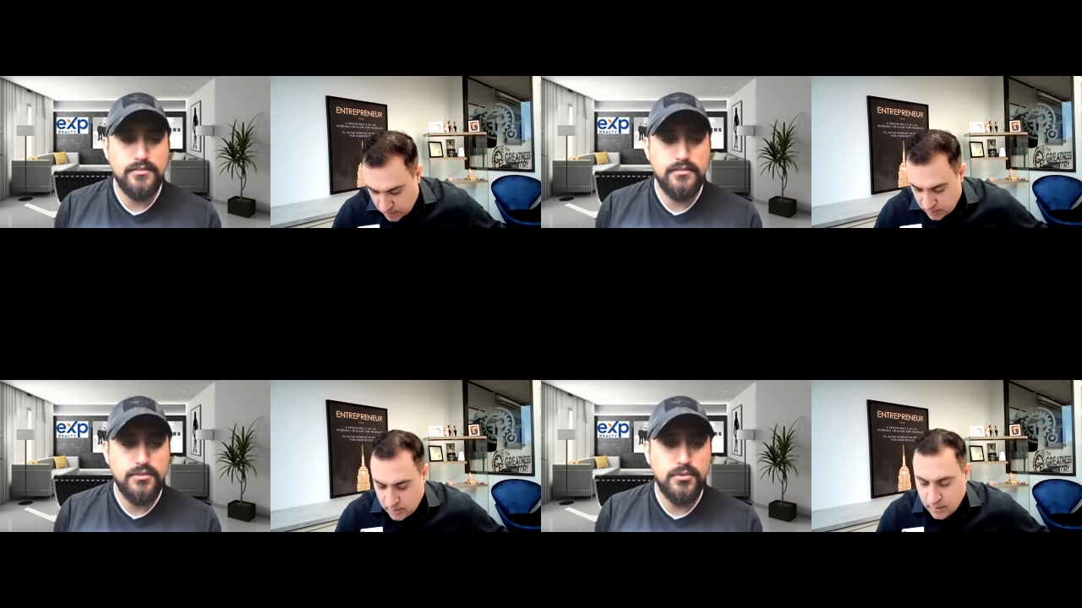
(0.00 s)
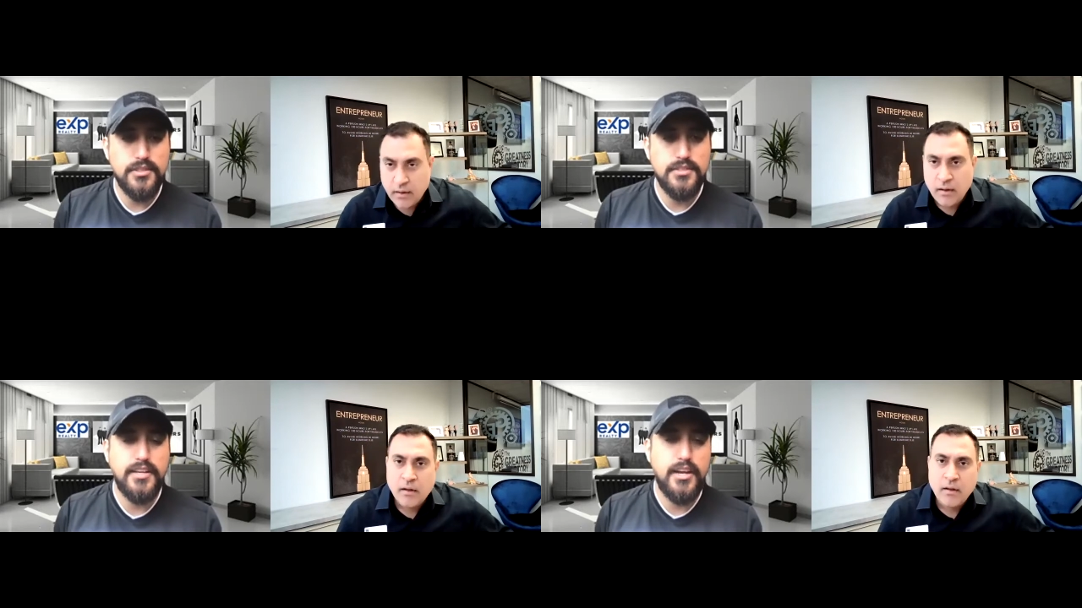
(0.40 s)
Speaker 1: do
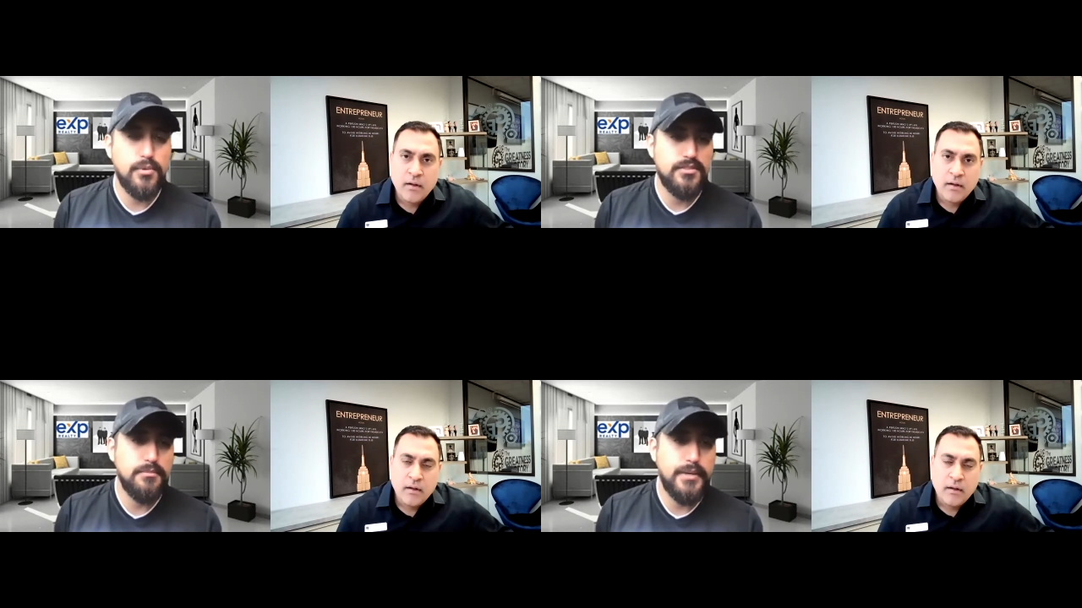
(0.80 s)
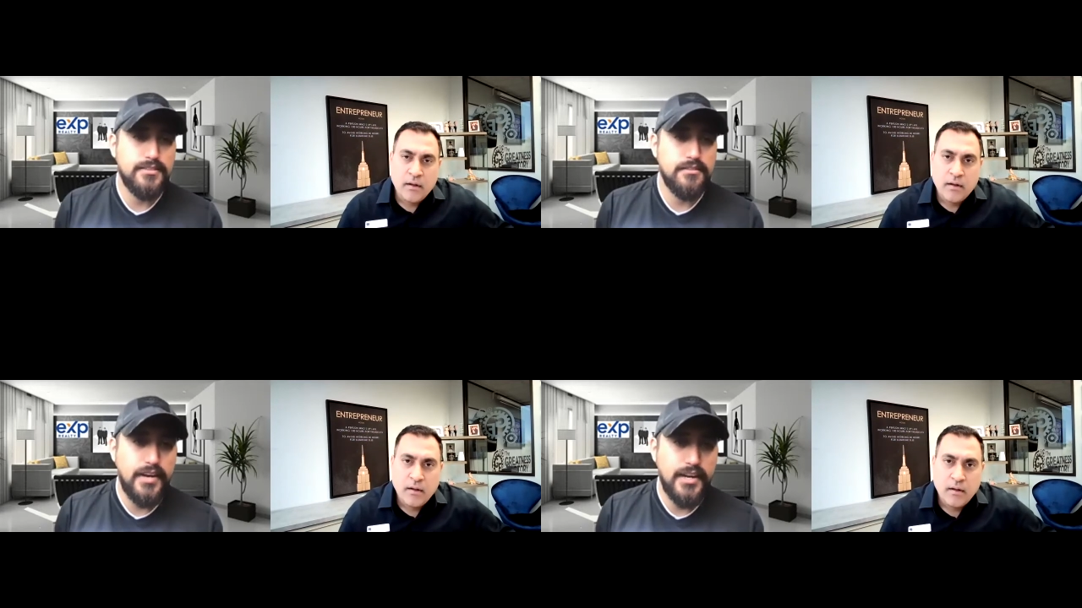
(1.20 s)
or say, or what's the
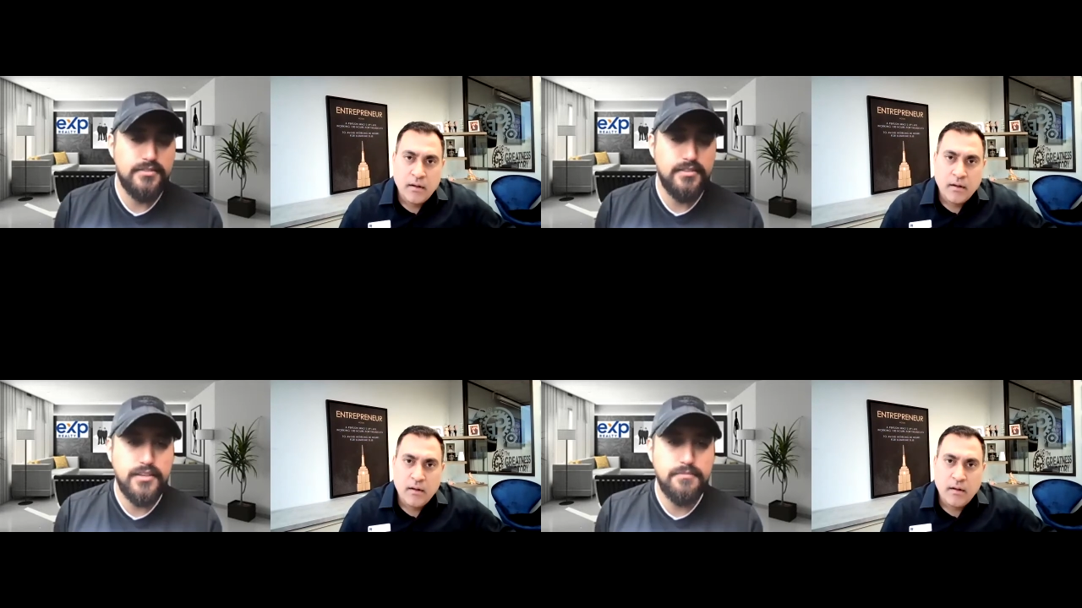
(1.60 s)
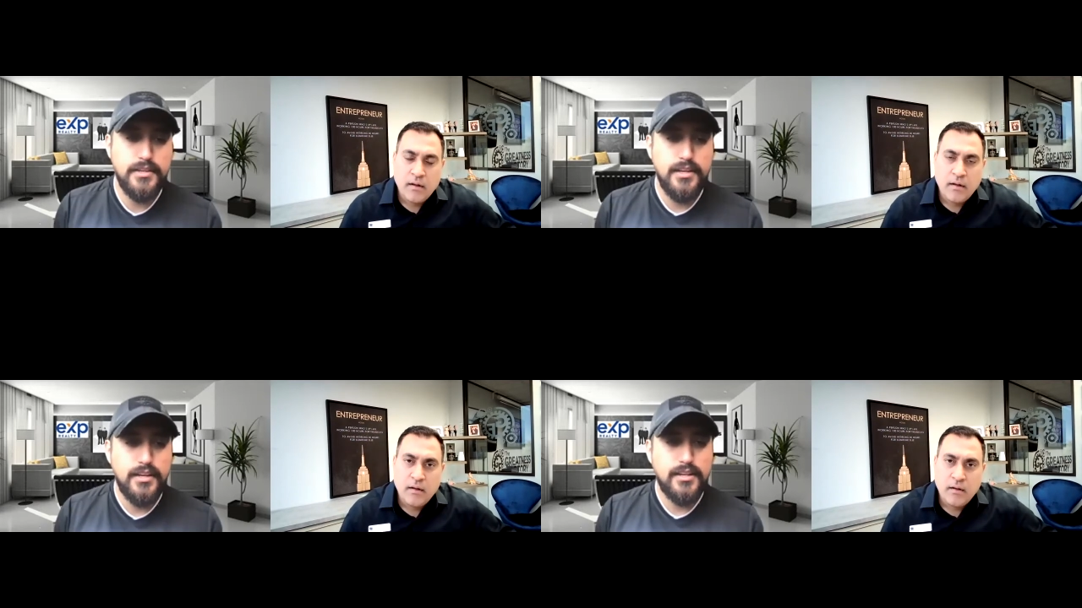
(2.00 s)
best advice for them.
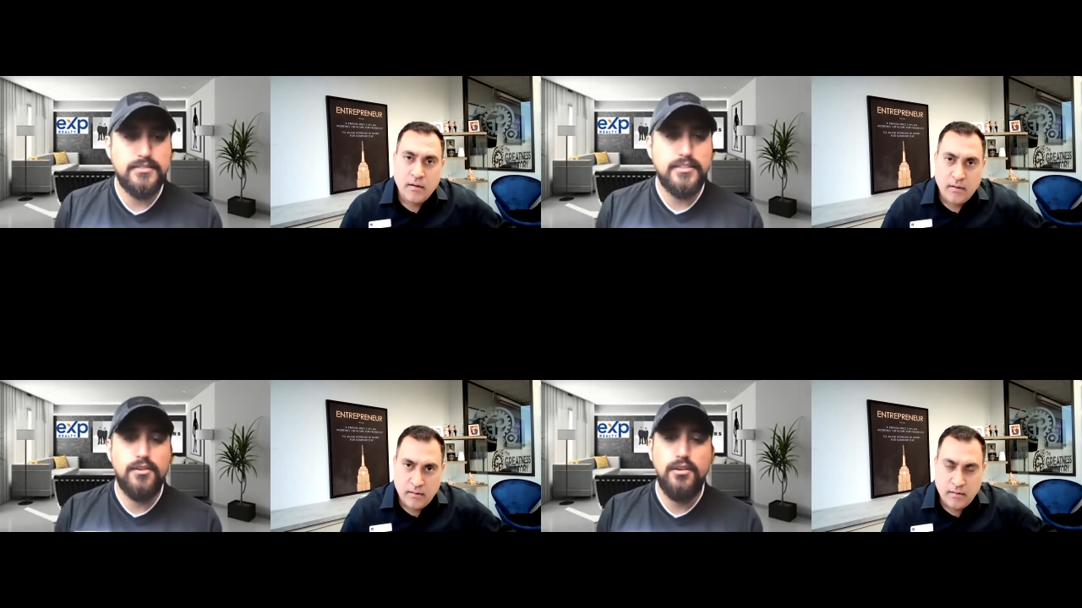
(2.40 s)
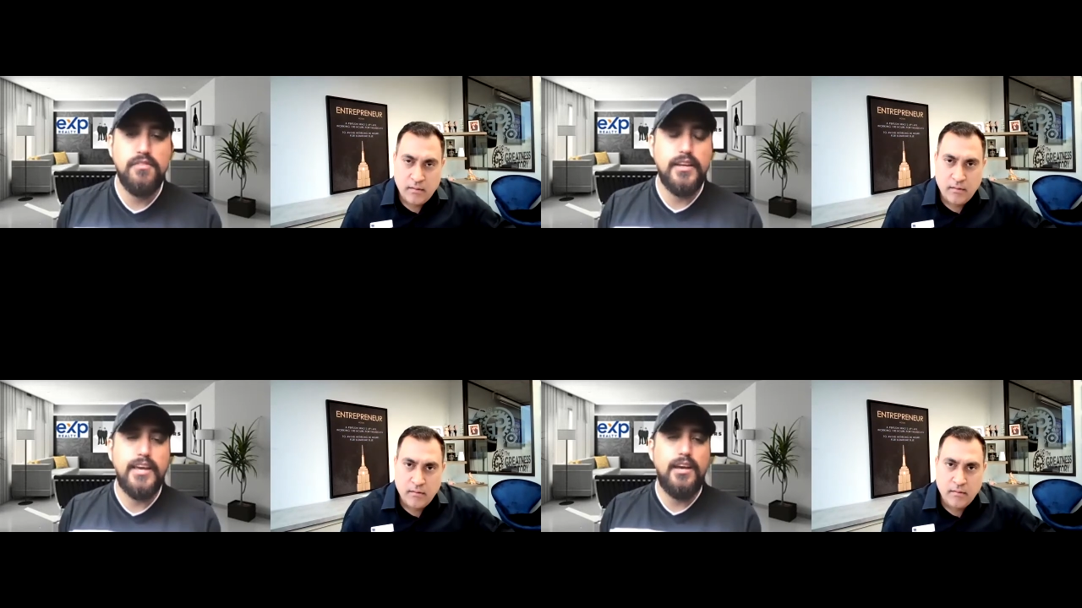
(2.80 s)
Cause they don't know if
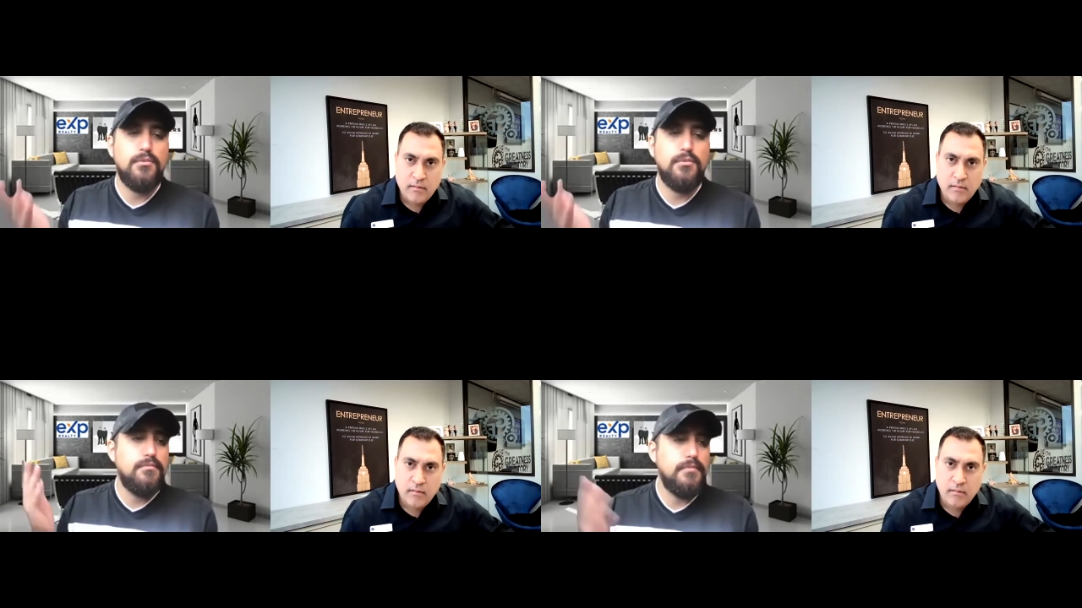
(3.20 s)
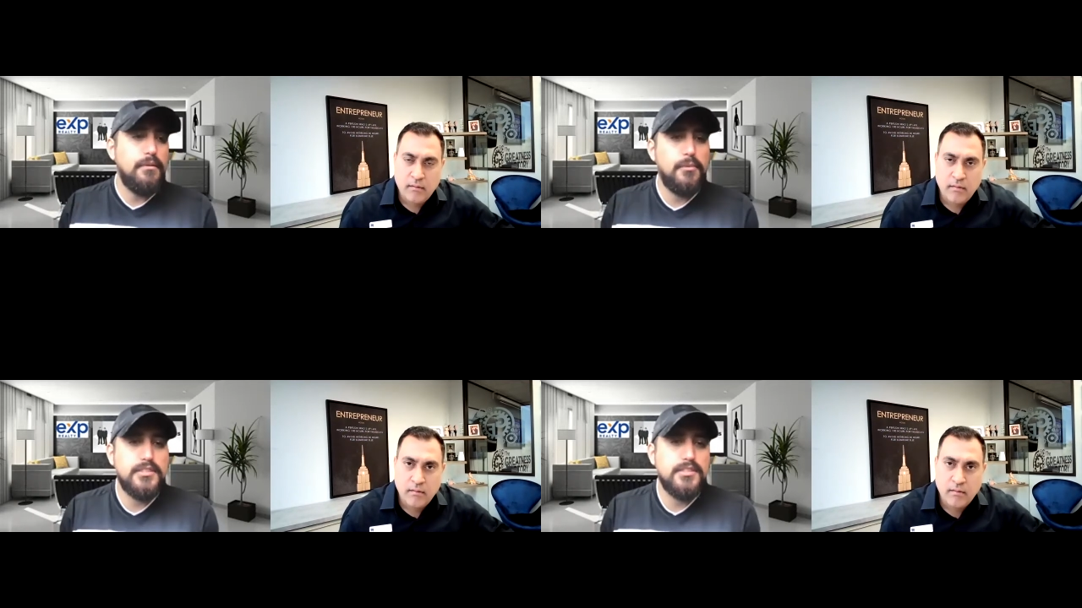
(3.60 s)
like, hey, well,
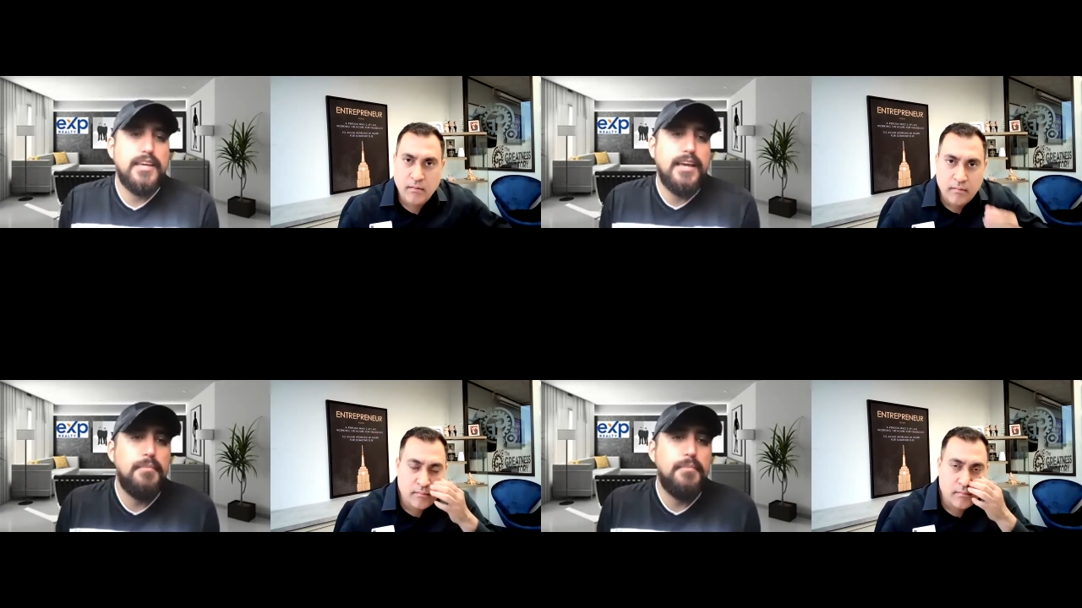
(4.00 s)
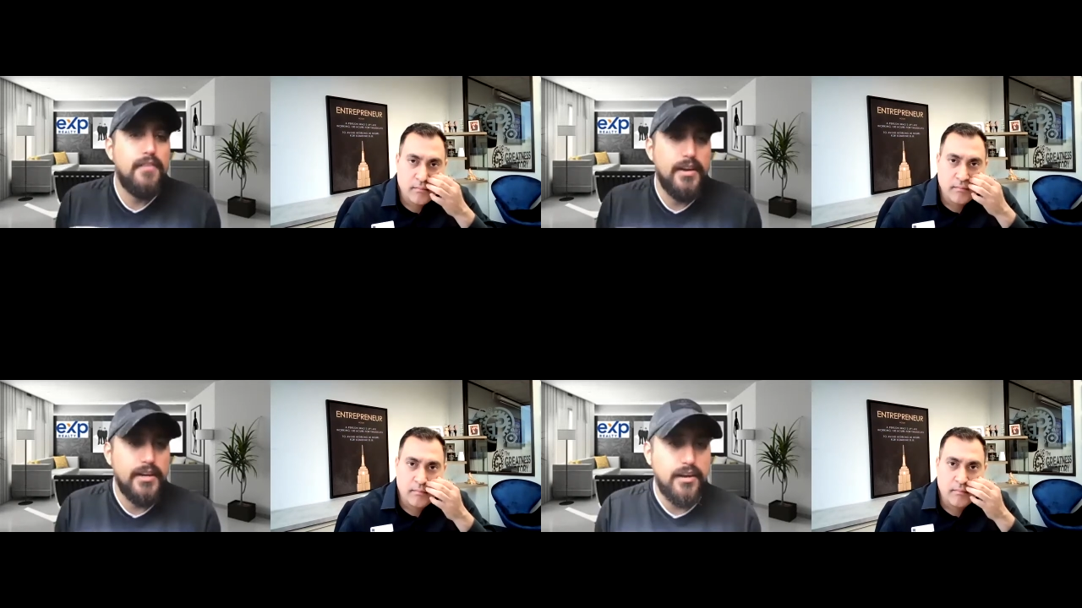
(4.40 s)
maybe we just can't buy
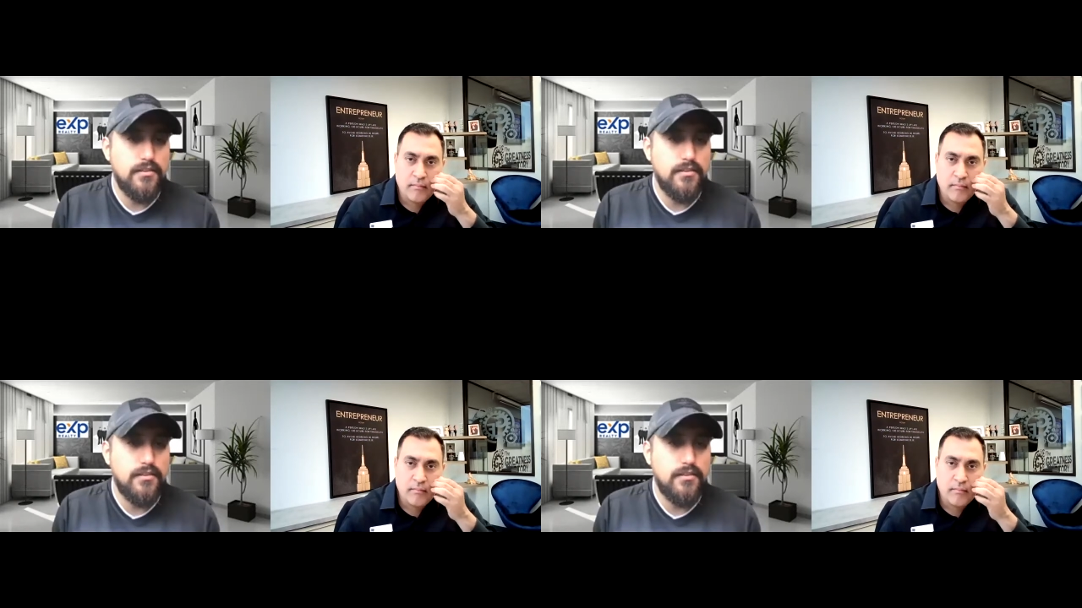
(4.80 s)
right now,